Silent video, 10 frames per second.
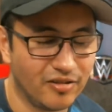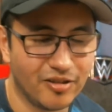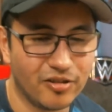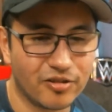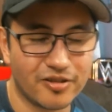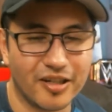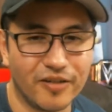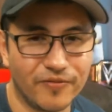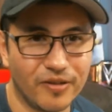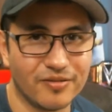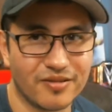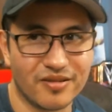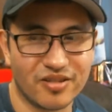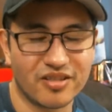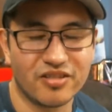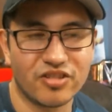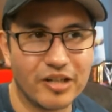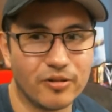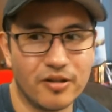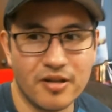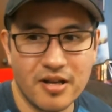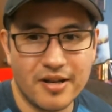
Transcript: the older cell phones and just in general.